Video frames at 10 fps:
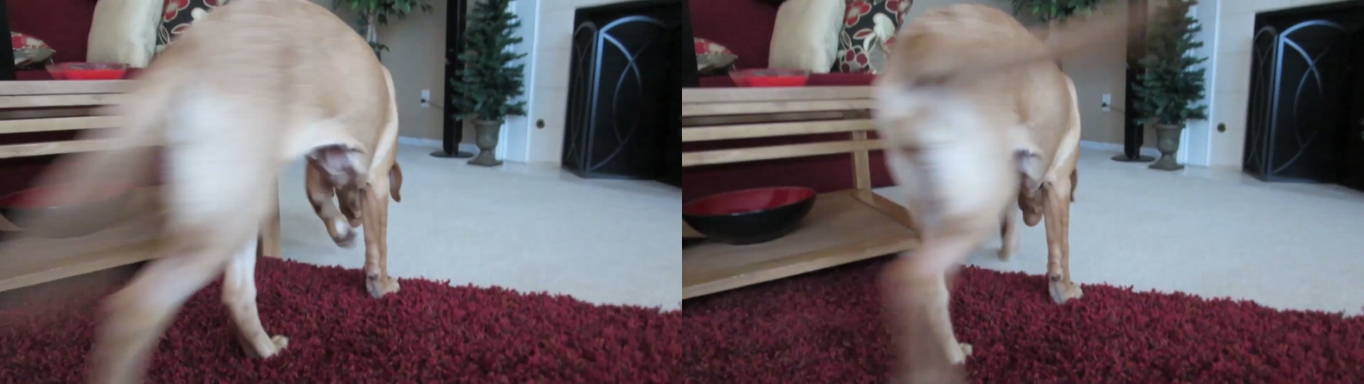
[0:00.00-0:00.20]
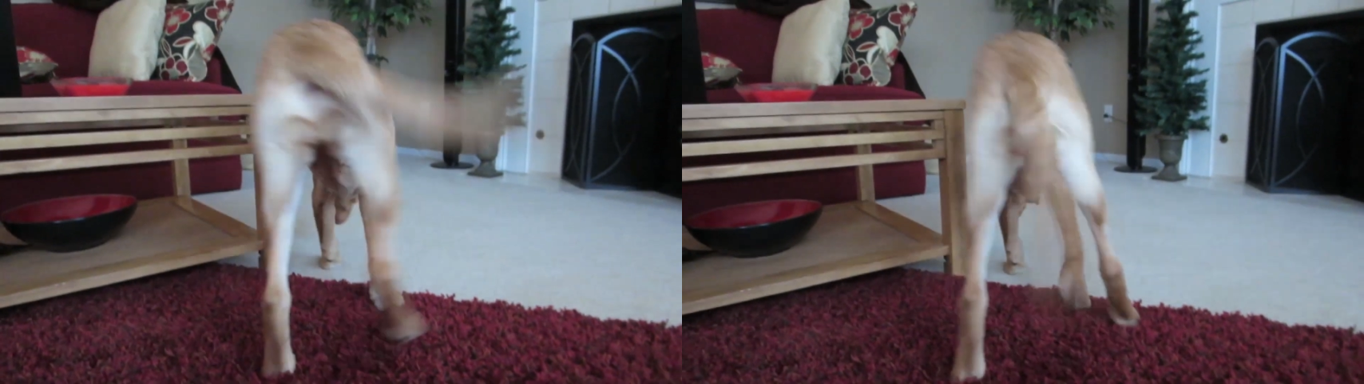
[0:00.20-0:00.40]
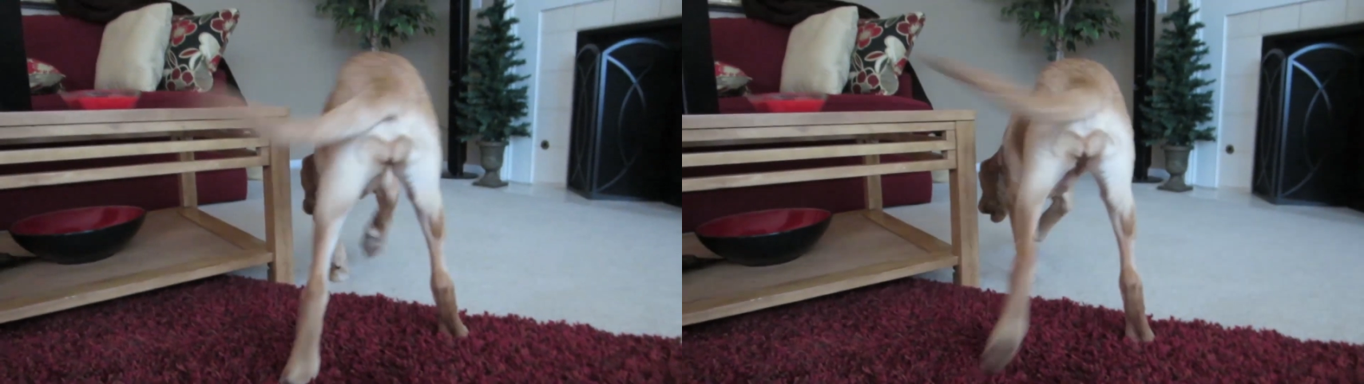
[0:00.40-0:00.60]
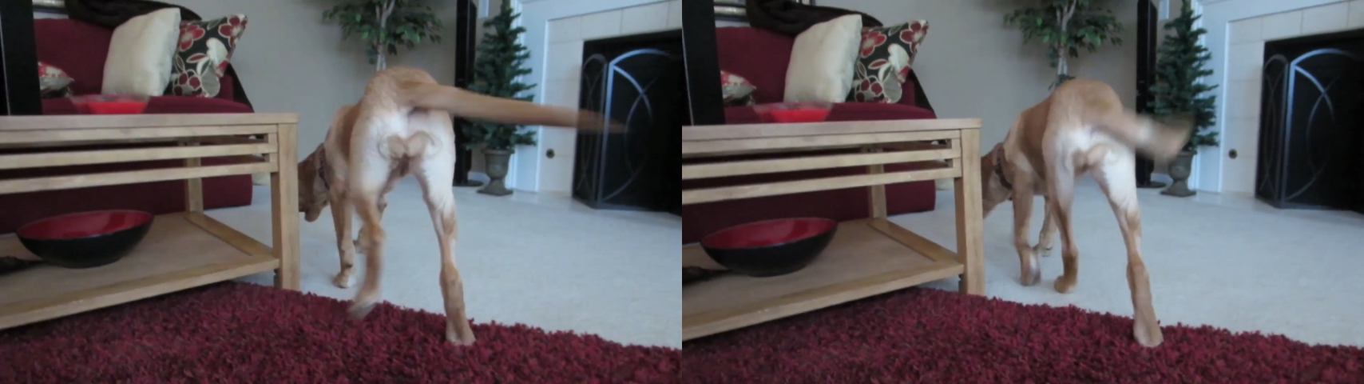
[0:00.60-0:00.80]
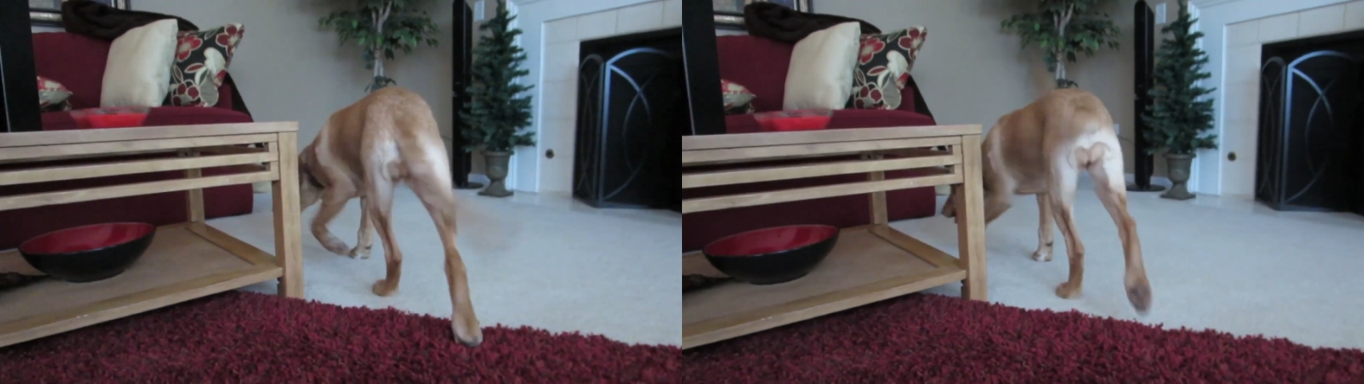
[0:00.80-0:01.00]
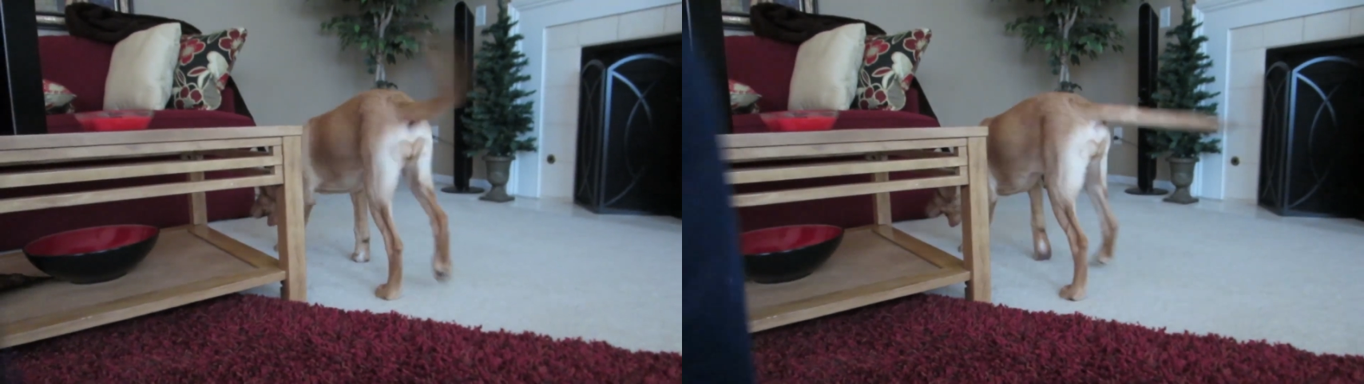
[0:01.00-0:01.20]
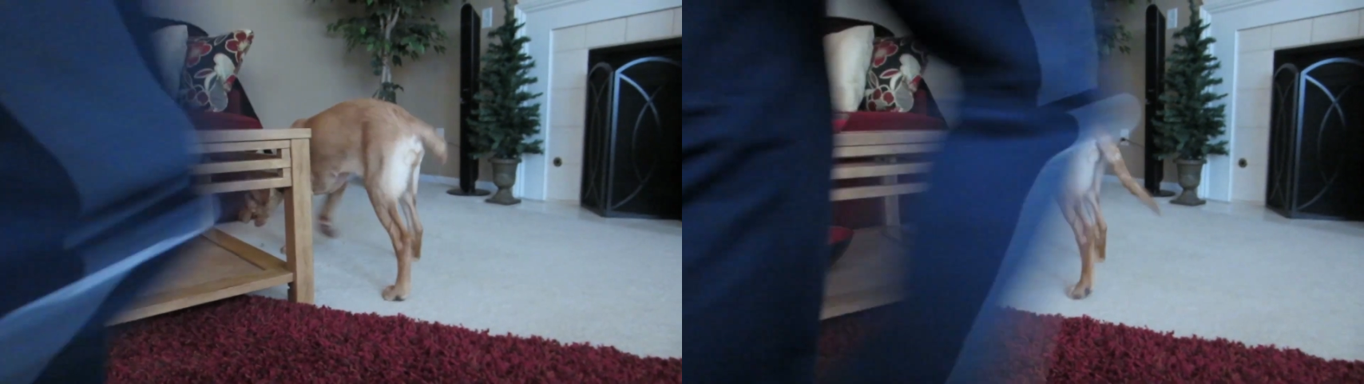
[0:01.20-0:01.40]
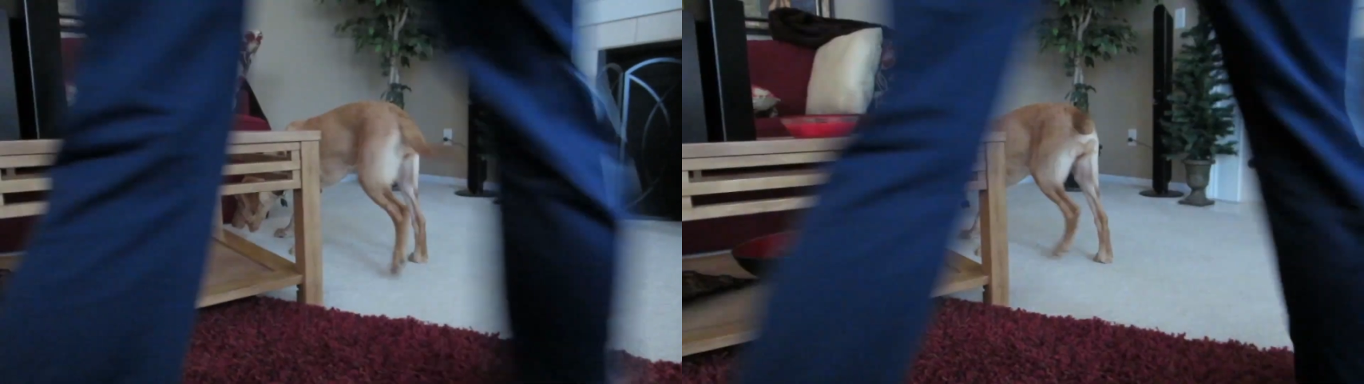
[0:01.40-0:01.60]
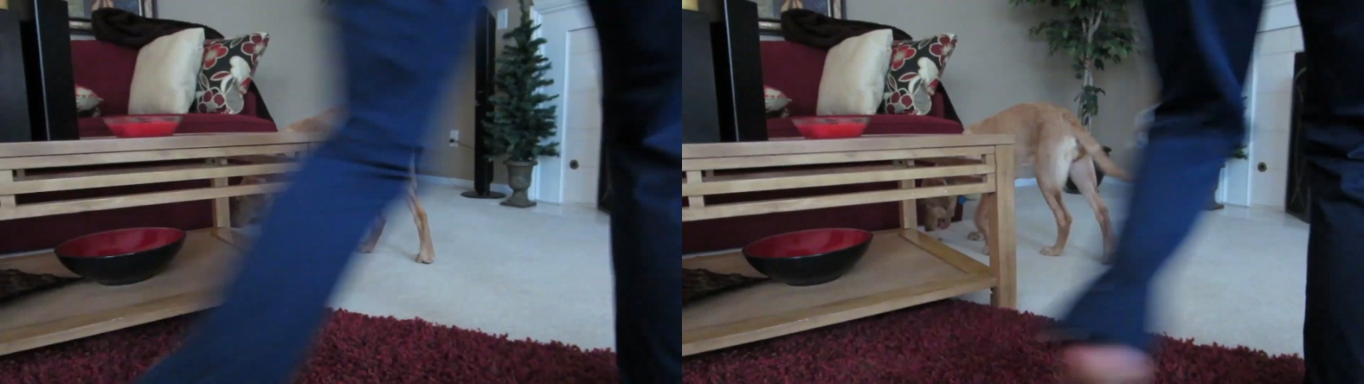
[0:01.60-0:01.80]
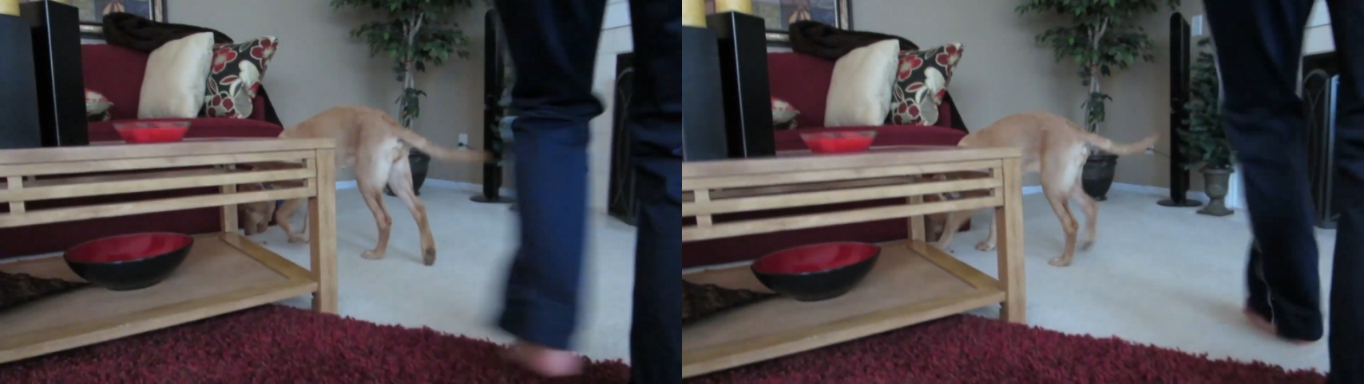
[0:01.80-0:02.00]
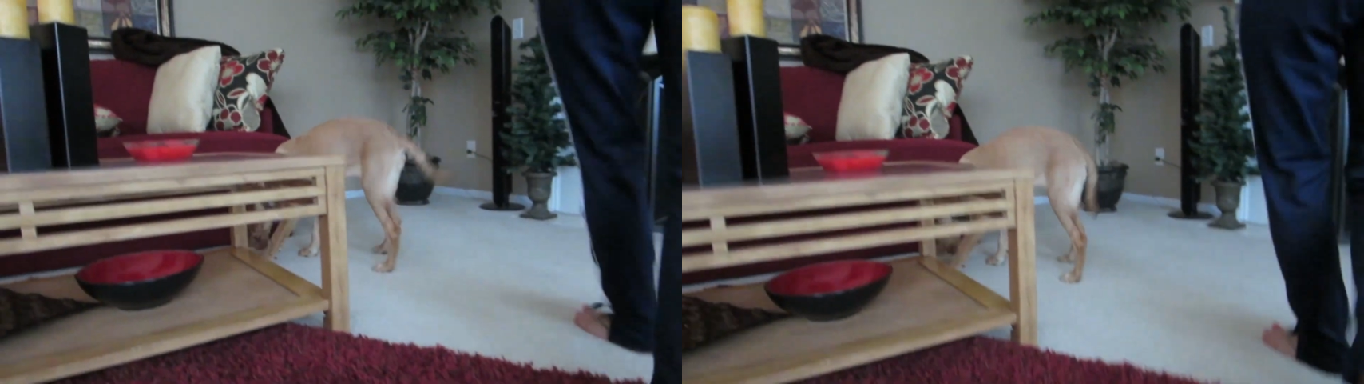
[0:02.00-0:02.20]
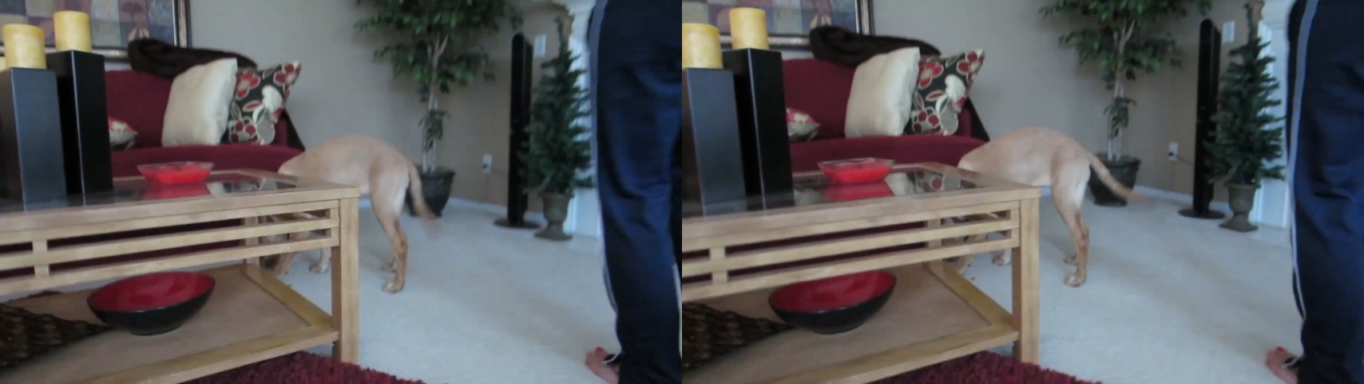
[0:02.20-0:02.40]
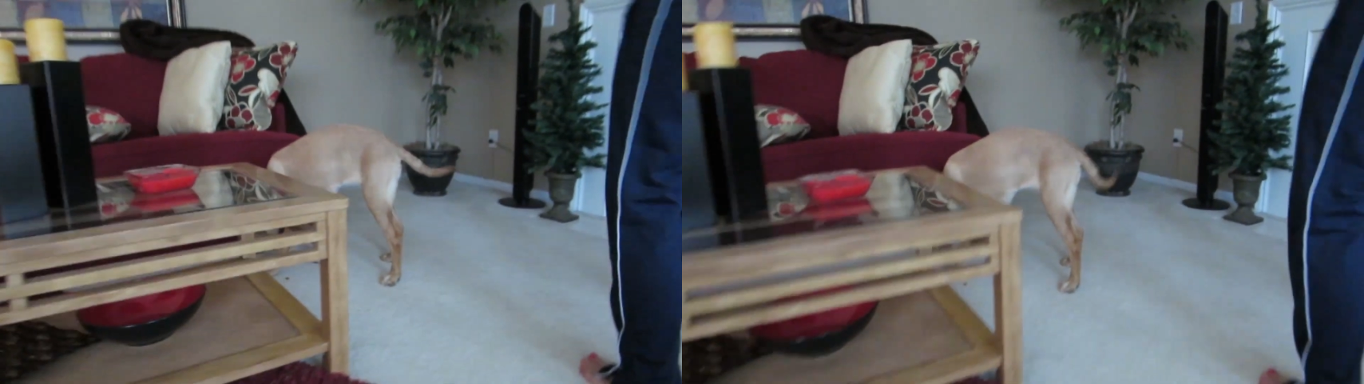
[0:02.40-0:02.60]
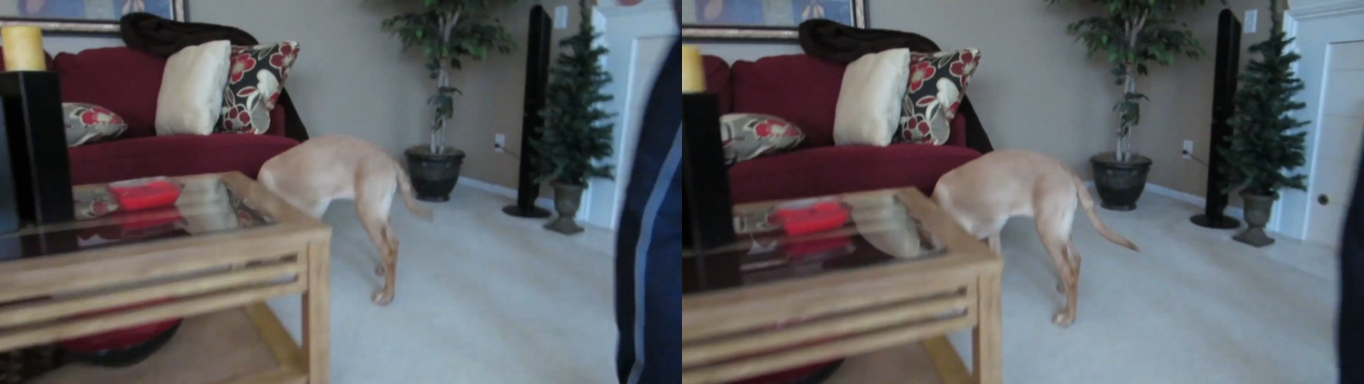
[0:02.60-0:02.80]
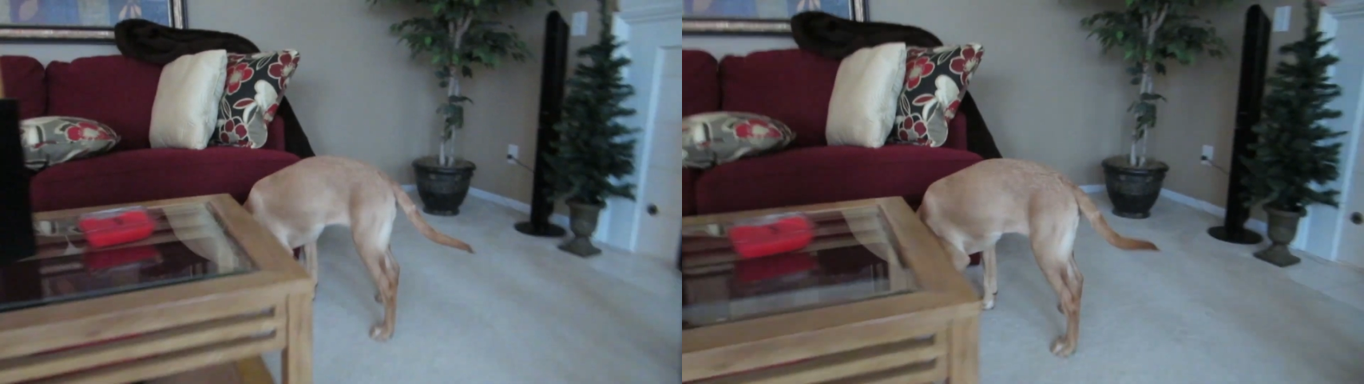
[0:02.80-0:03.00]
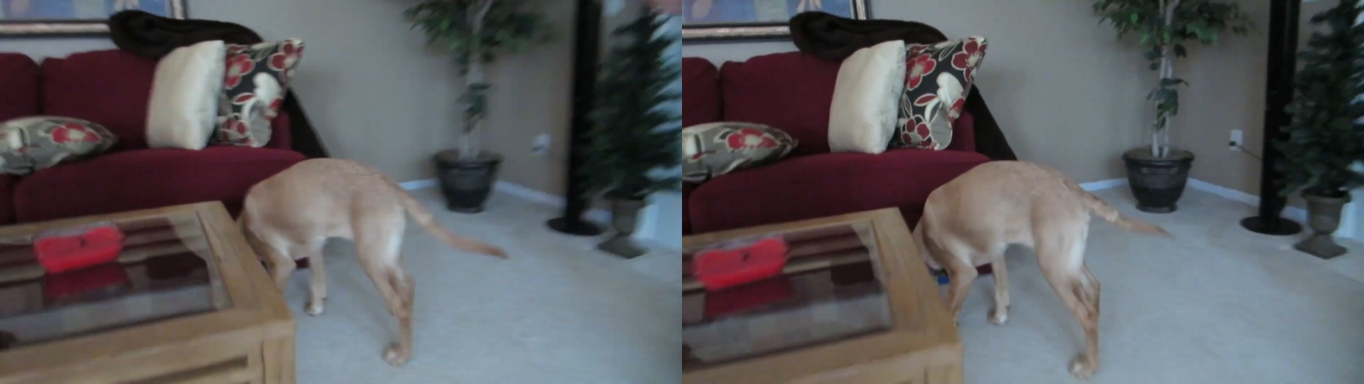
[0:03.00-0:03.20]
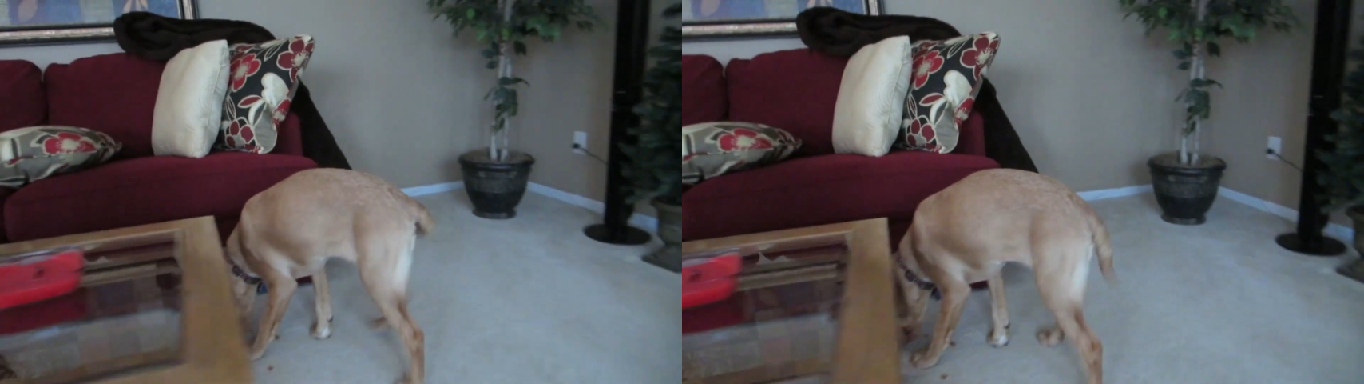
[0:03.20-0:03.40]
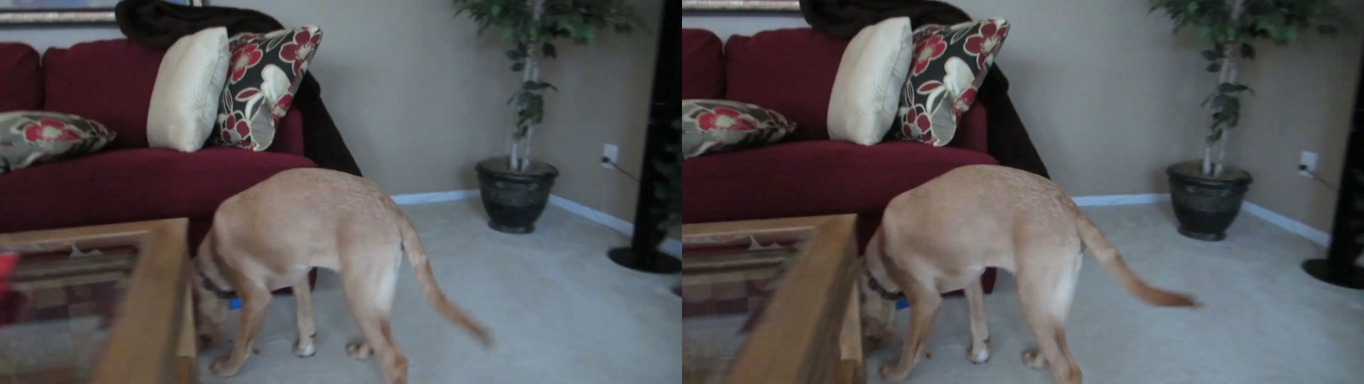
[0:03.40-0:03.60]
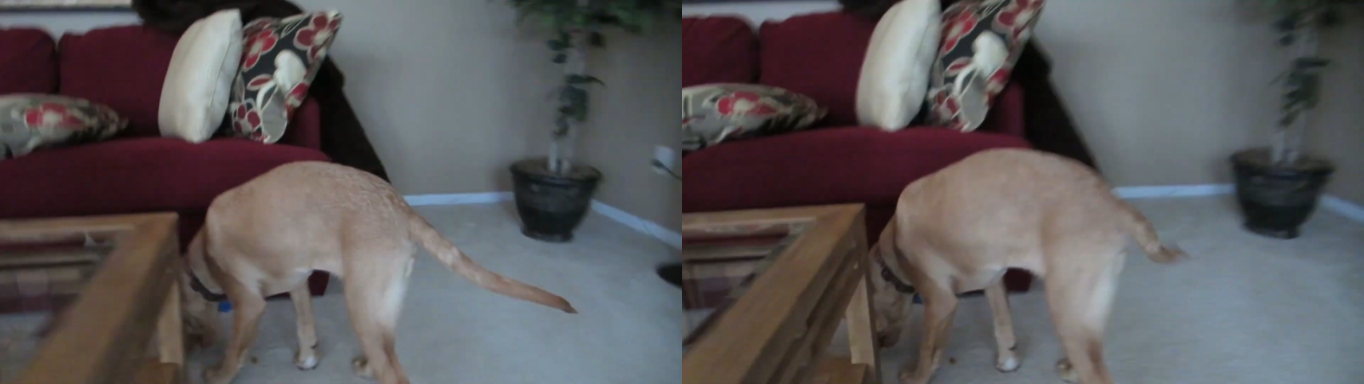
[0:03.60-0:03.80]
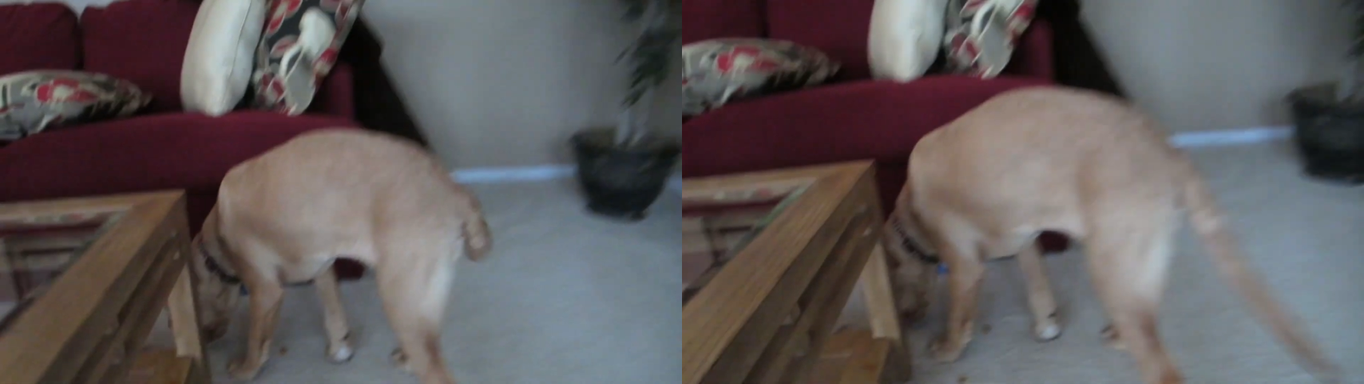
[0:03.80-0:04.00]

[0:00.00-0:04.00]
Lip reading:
Nobody's mouth can be seen.